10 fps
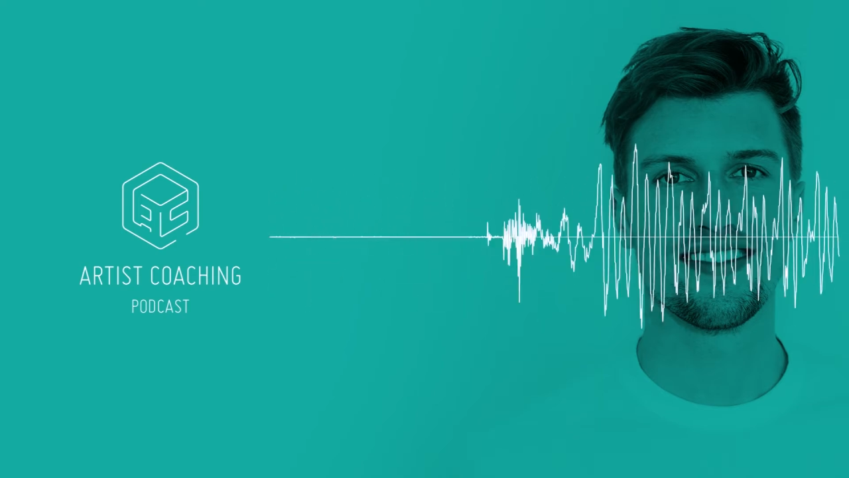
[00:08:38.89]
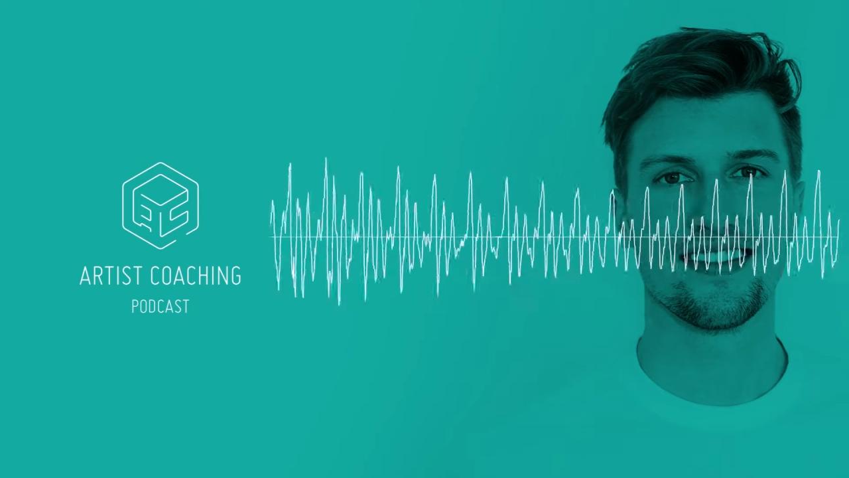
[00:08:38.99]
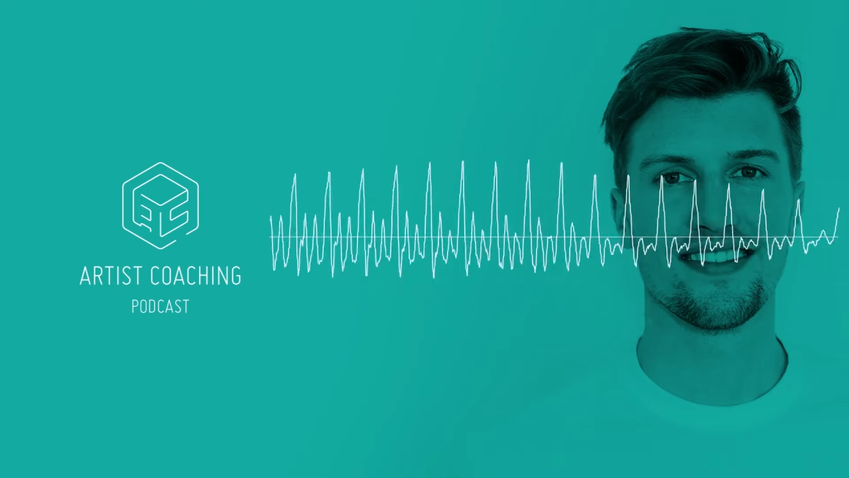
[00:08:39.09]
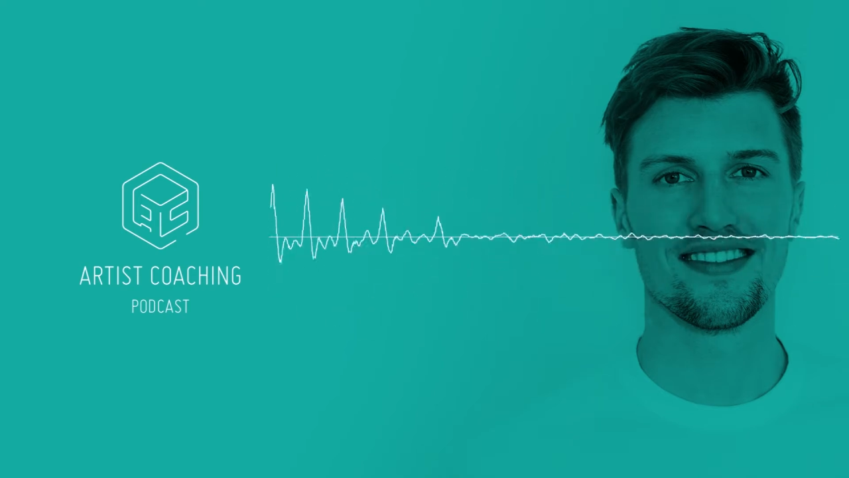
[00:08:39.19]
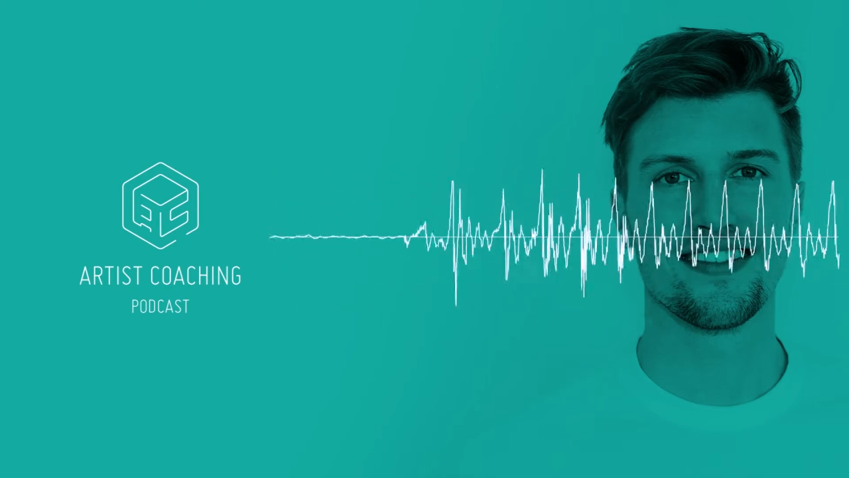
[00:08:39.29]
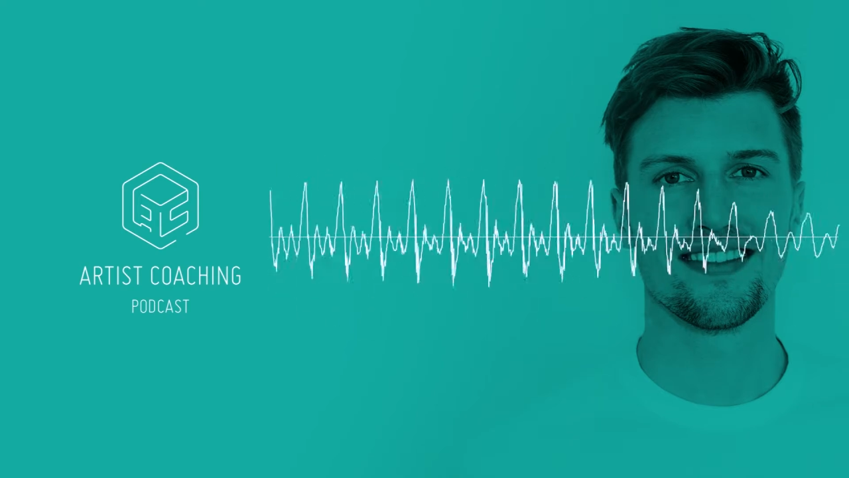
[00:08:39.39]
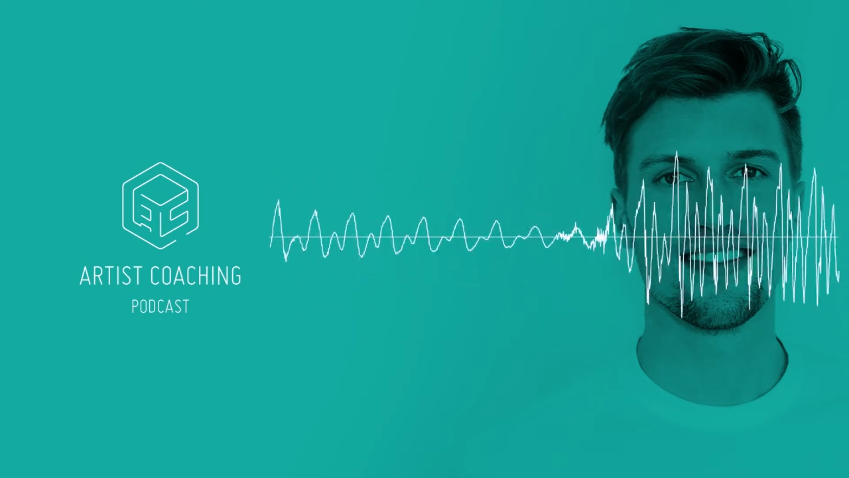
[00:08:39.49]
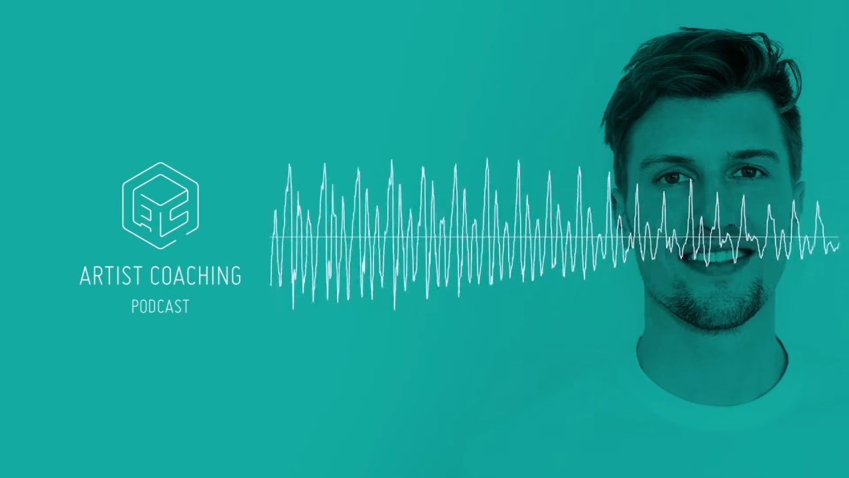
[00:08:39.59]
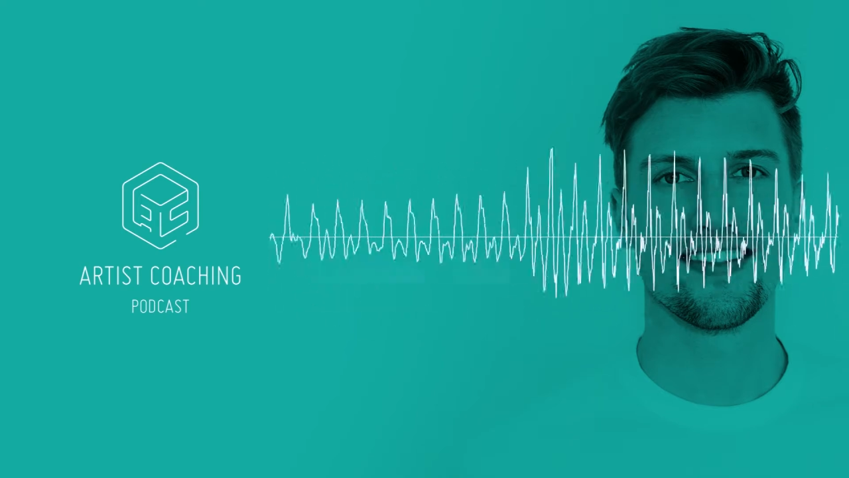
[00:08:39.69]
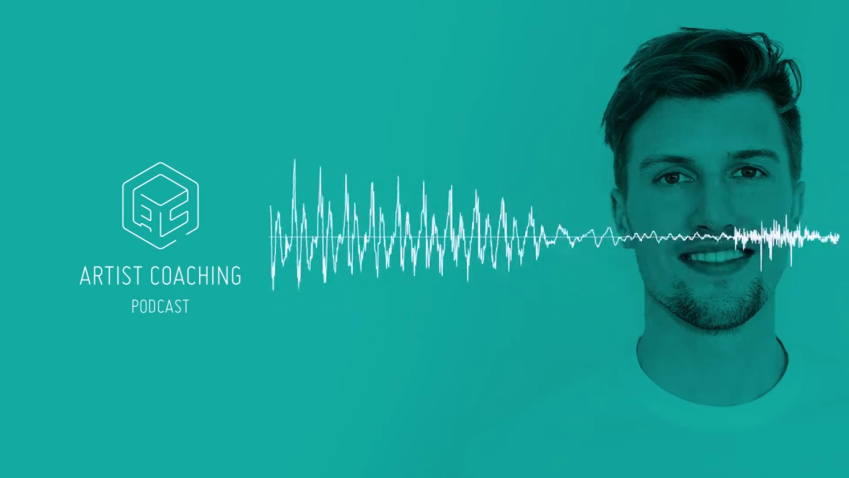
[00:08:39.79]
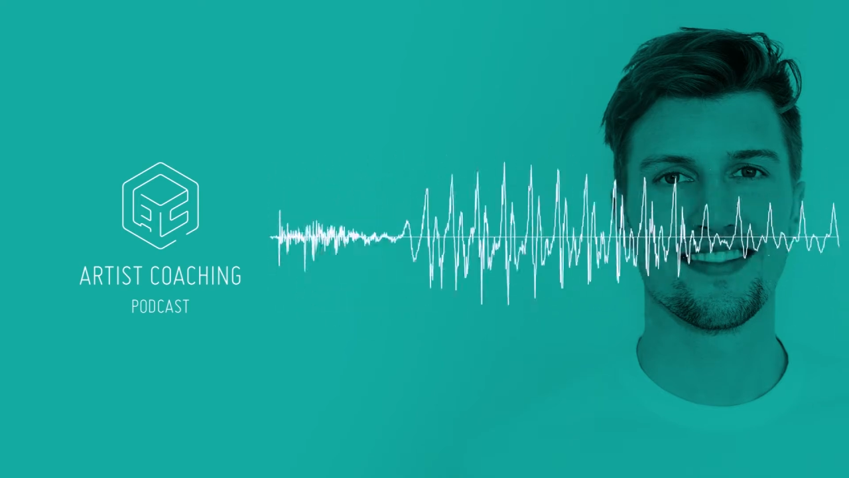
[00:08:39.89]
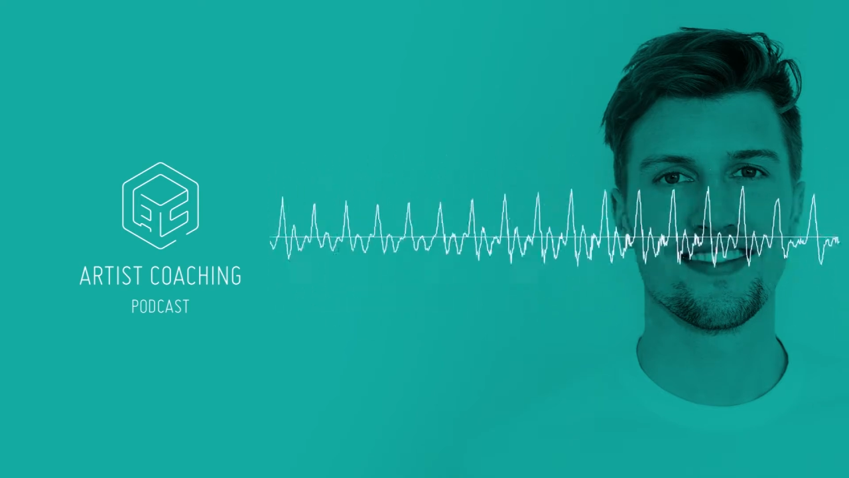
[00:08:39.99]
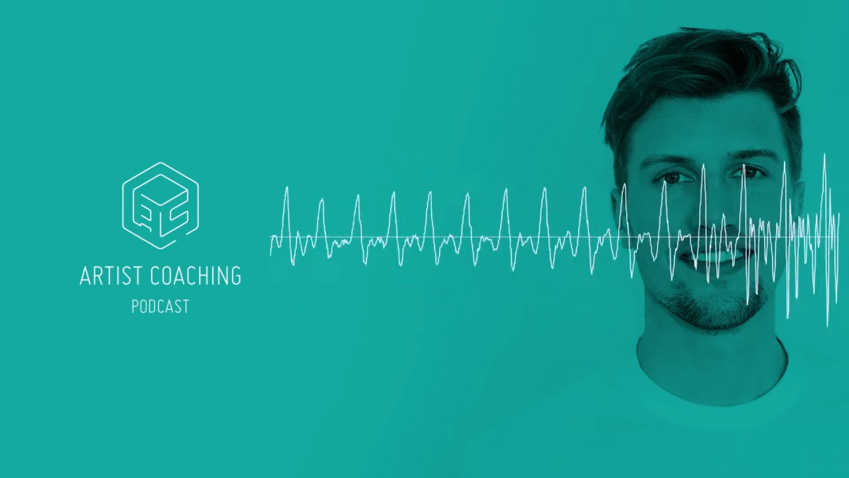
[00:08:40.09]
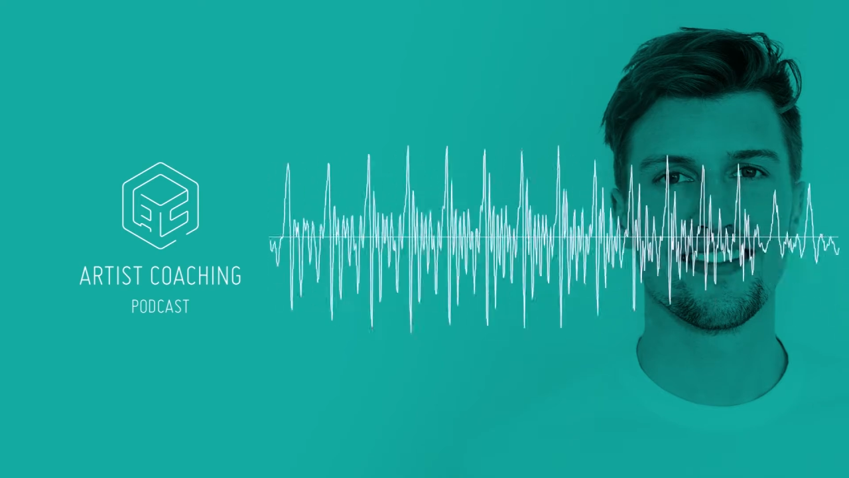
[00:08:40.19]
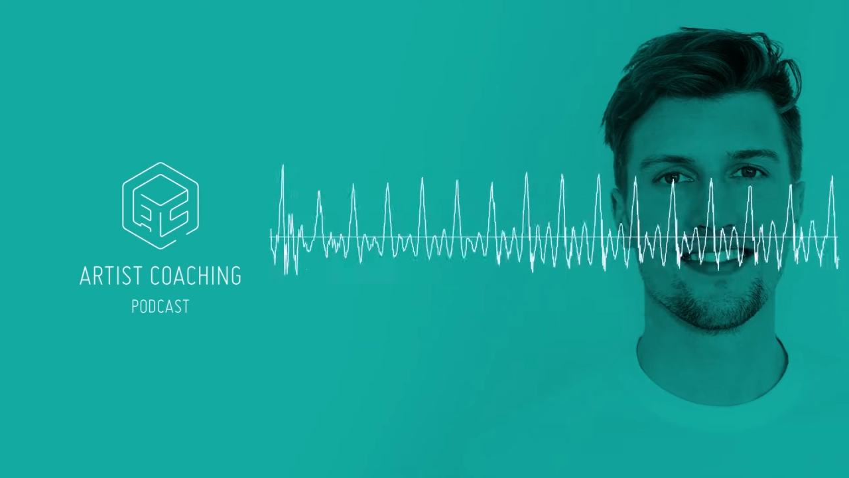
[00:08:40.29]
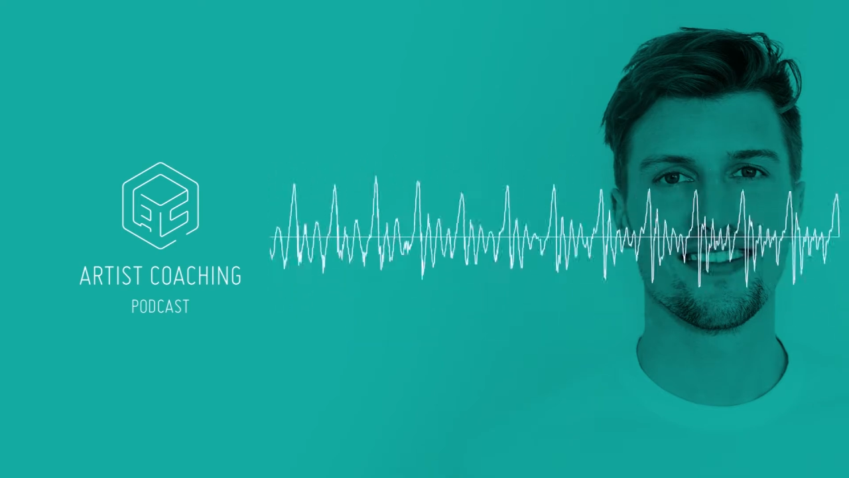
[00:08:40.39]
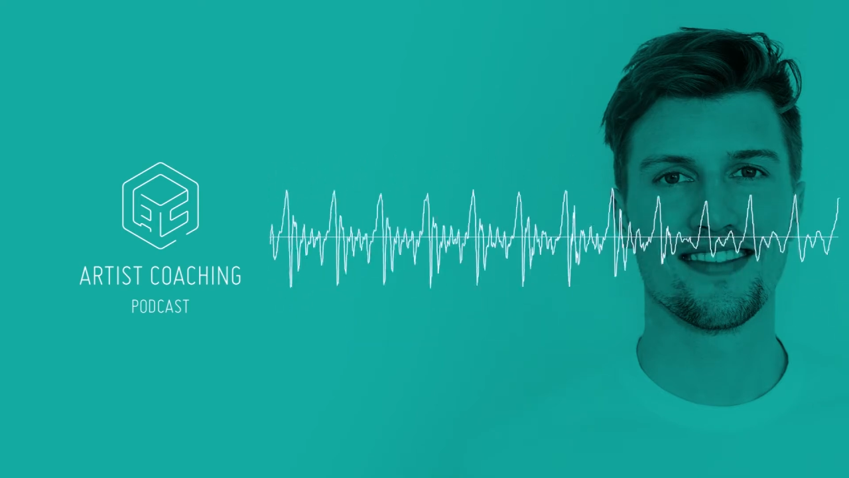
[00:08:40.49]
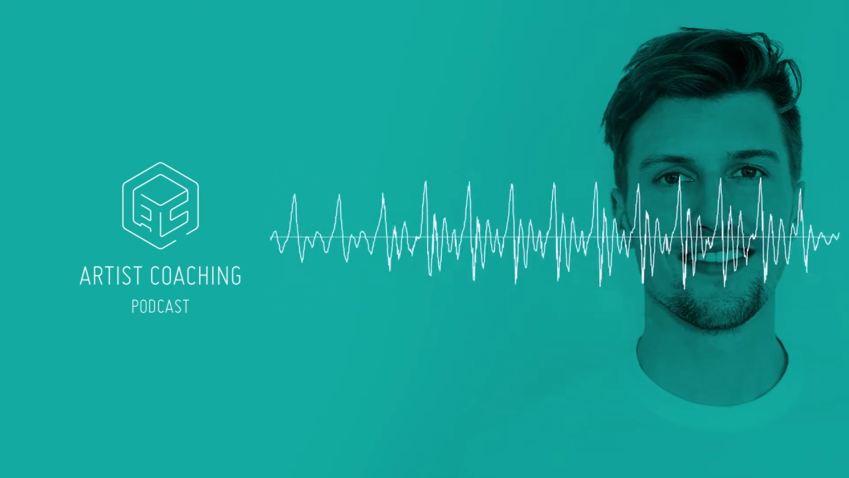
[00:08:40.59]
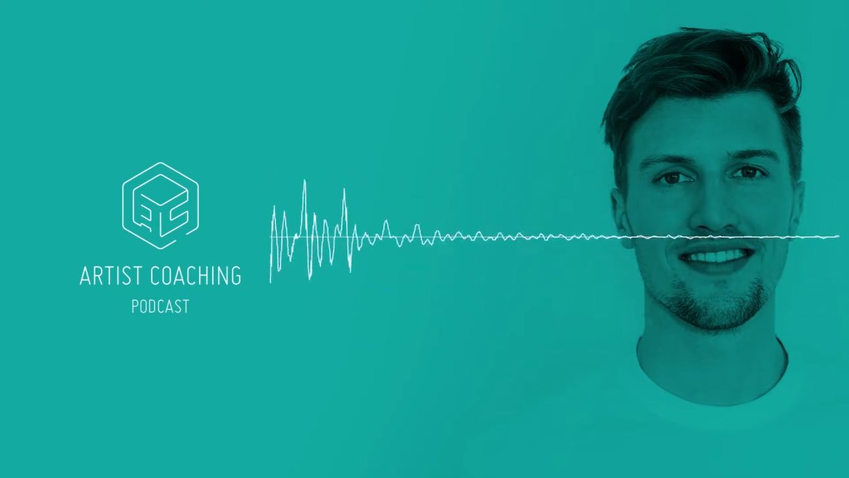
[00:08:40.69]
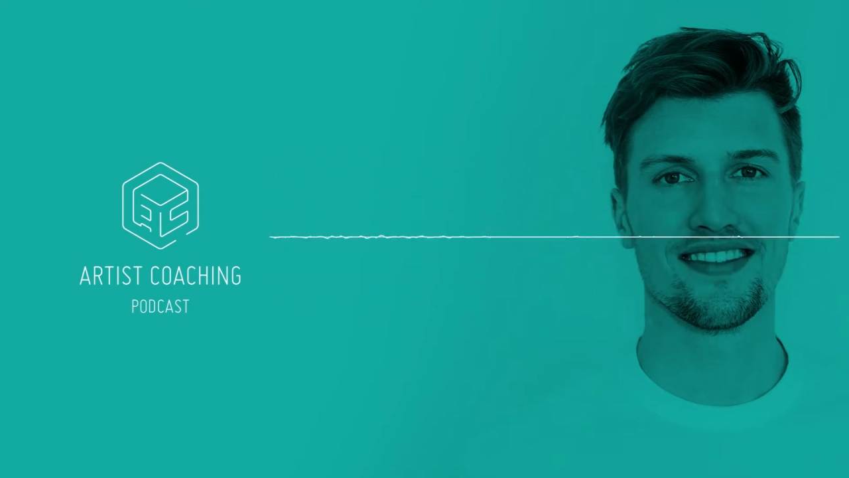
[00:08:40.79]
don't make any money
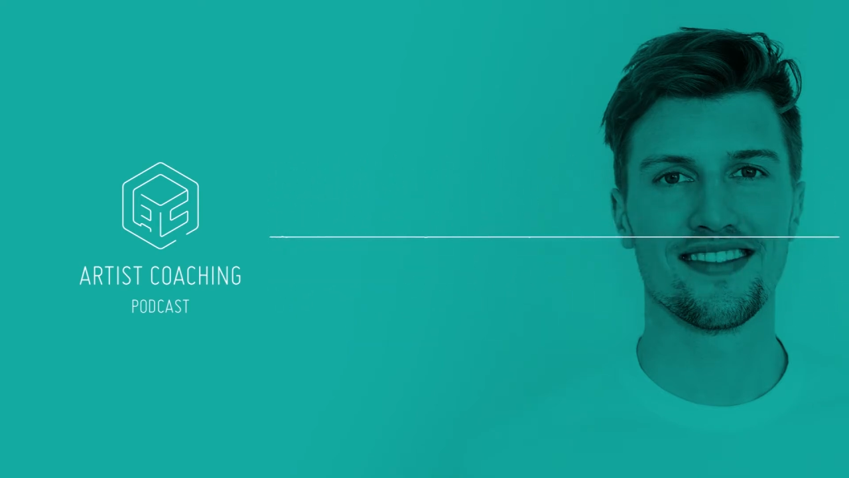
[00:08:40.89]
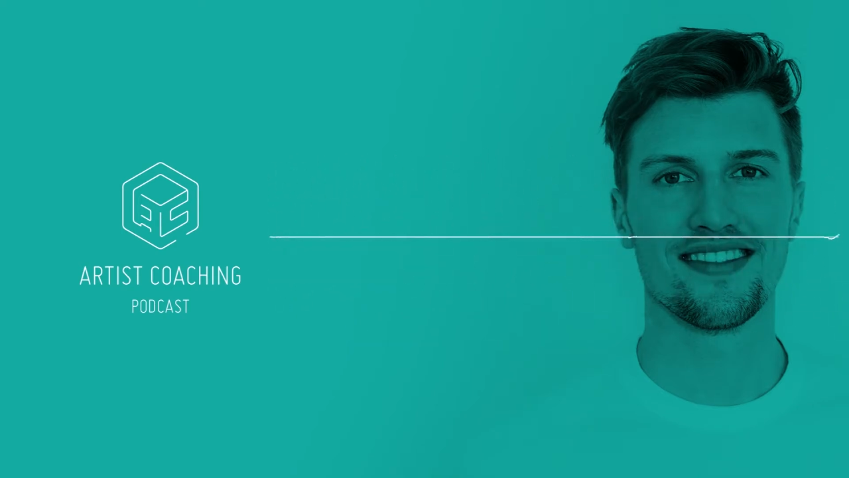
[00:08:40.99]
on it,